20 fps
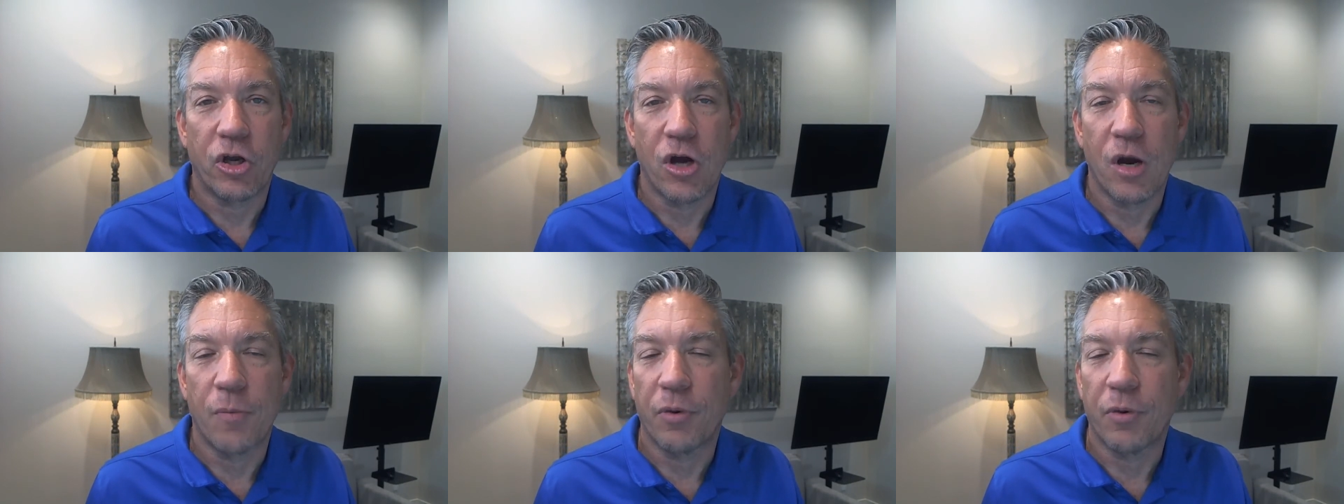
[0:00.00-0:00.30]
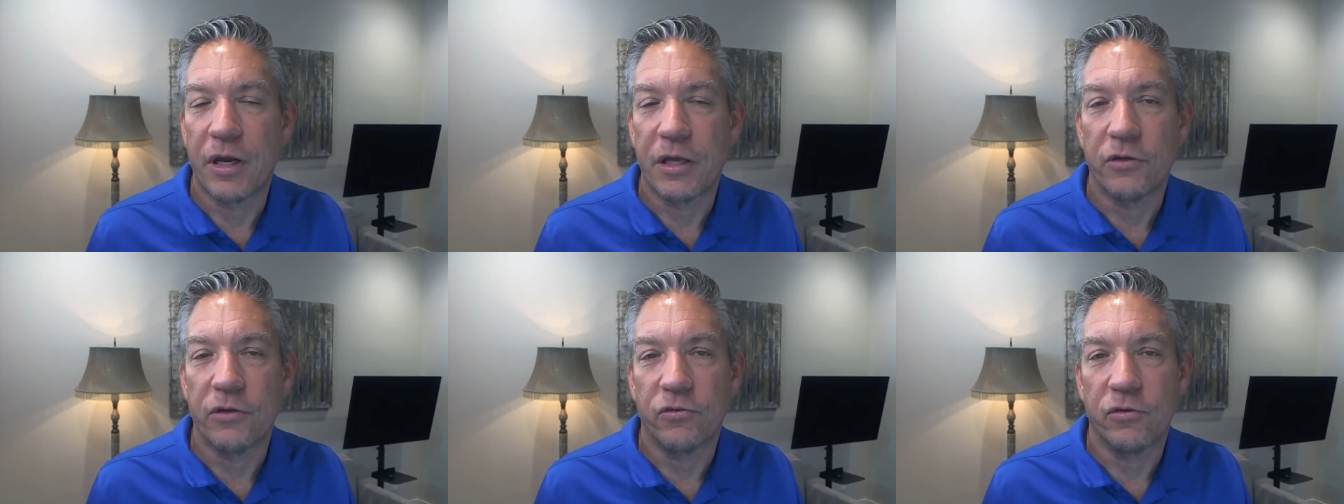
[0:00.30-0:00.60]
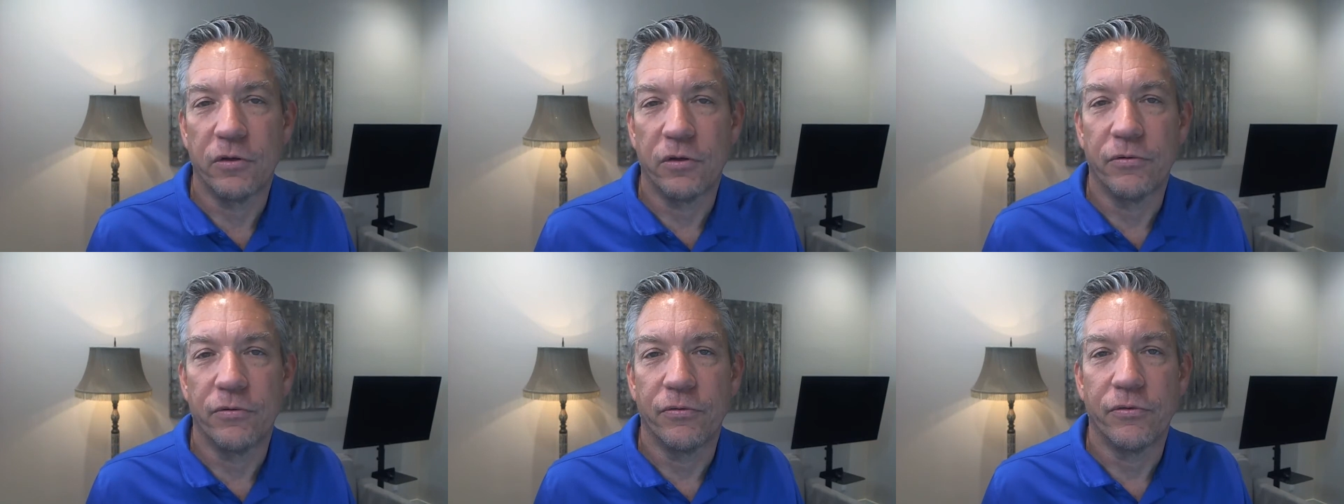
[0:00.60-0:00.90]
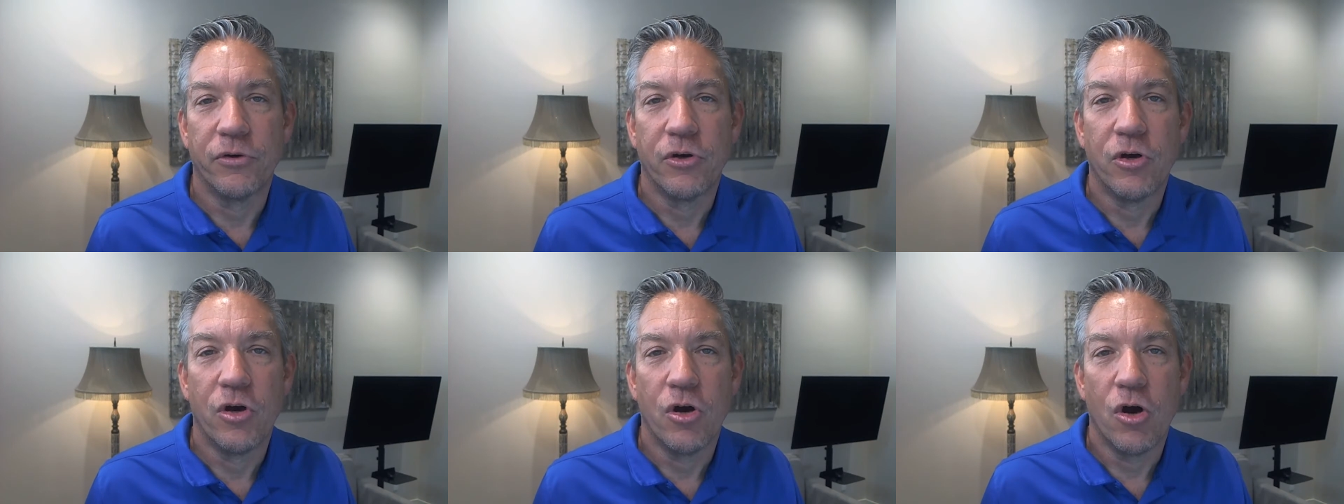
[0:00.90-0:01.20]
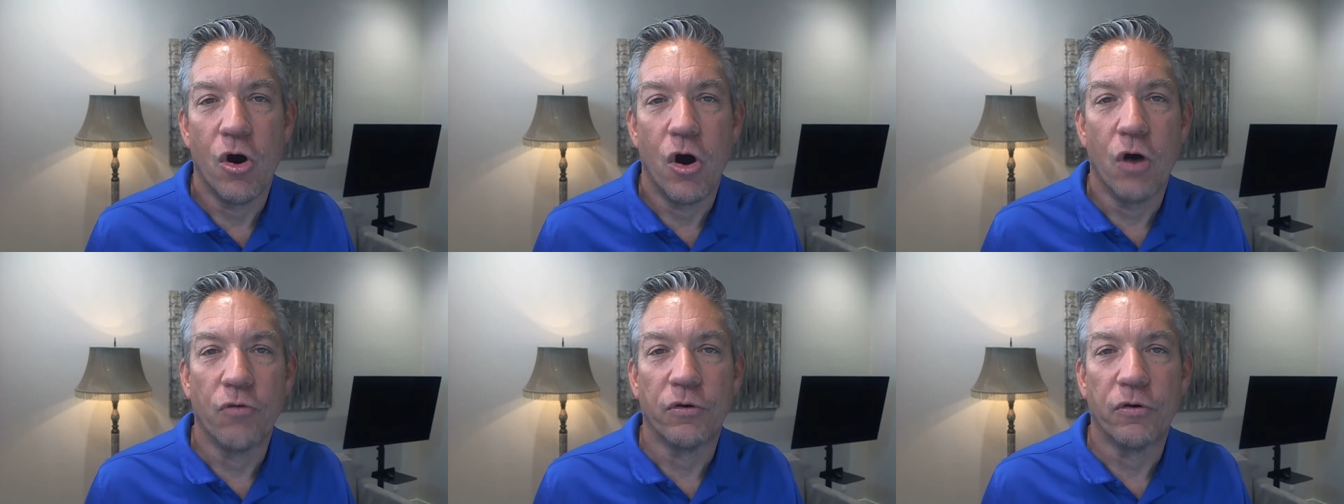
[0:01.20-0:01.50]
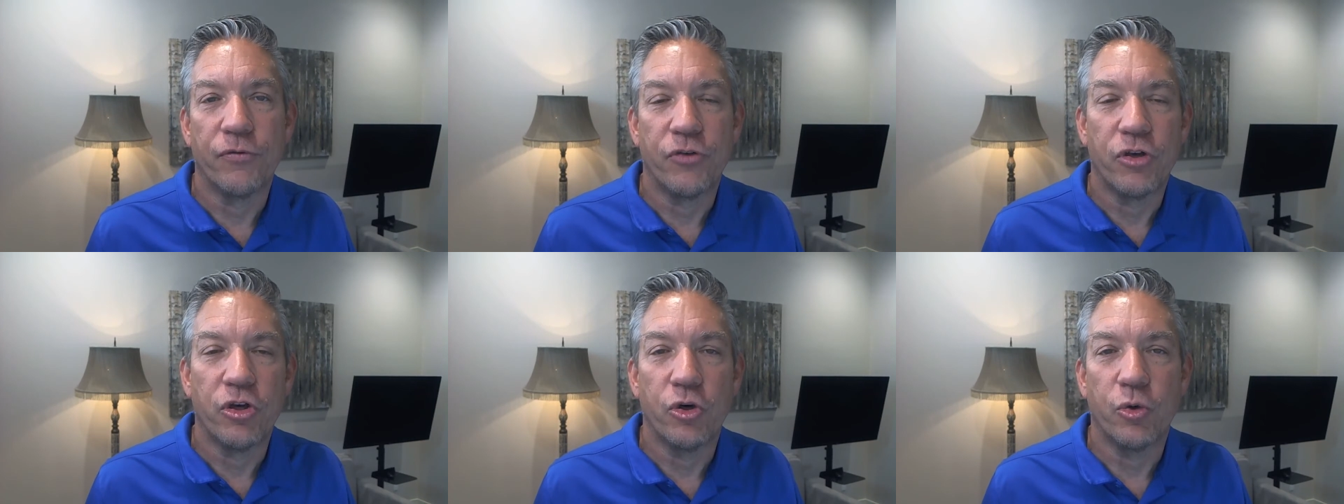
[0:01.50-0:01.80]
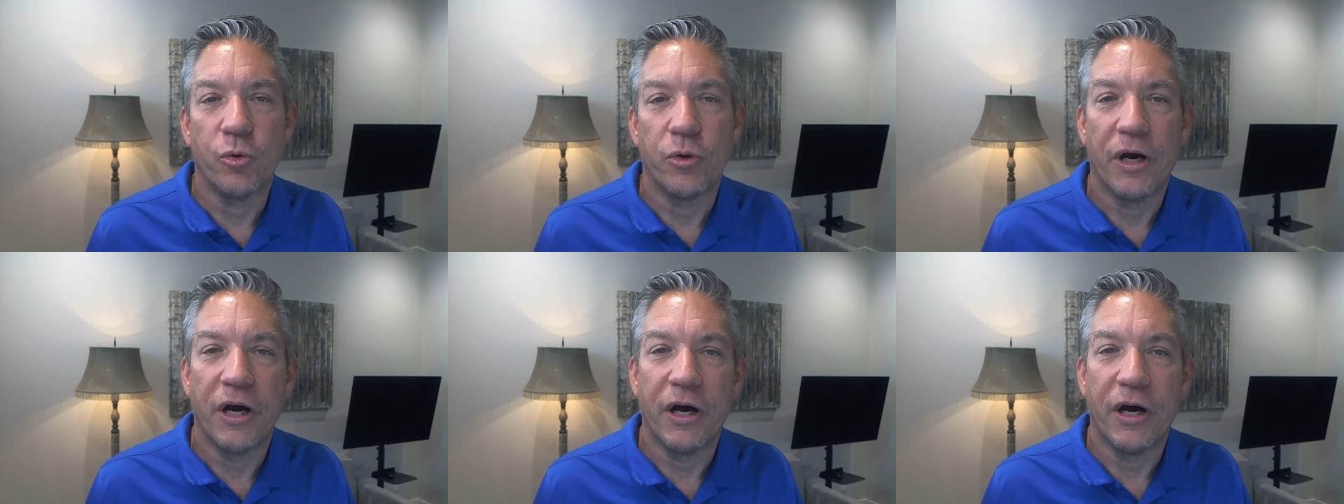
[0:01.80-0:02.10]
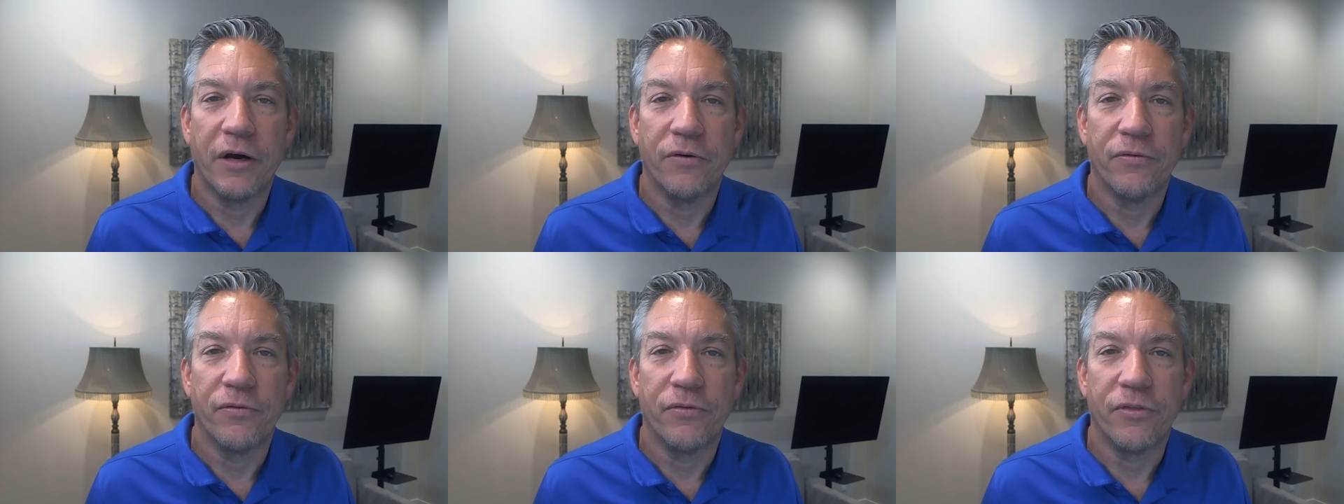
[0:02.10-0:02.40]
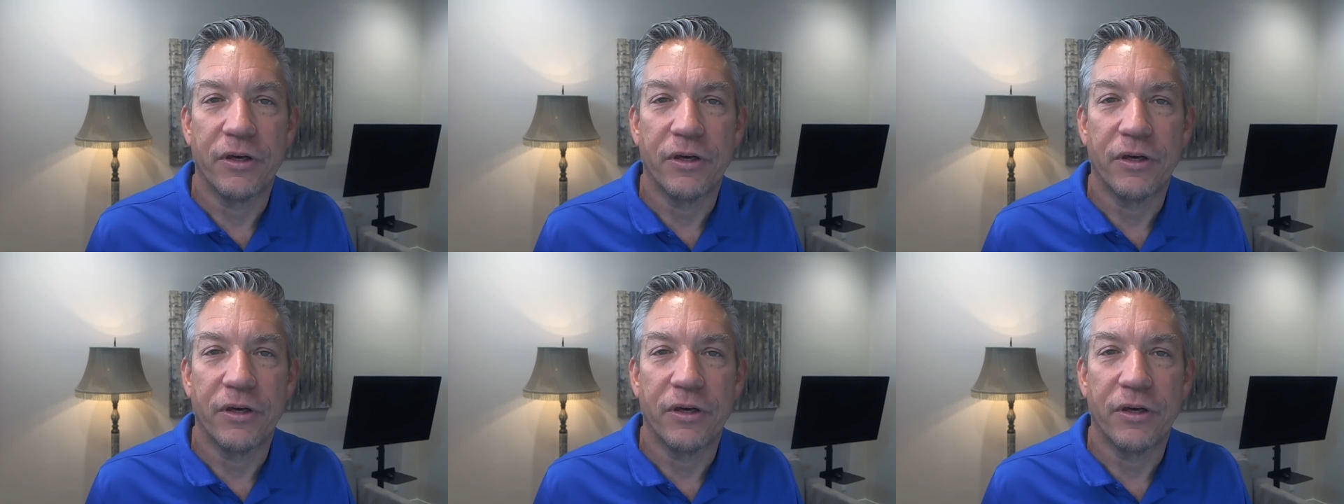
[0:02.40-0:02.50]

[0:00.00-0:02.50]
comprehensive overview of